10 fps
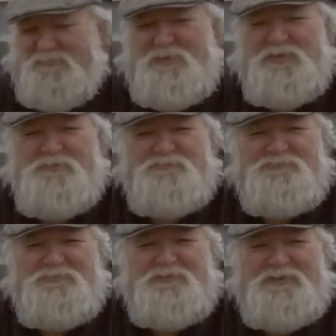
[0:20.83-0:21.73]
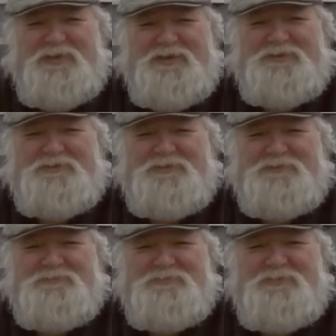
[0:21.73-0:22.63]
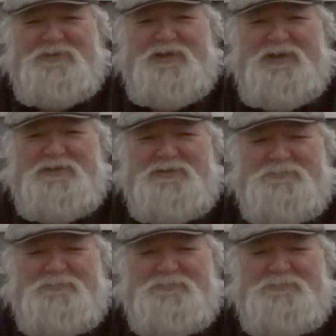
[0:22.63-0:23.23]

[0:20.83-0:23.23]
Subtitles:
hammock use, and I had a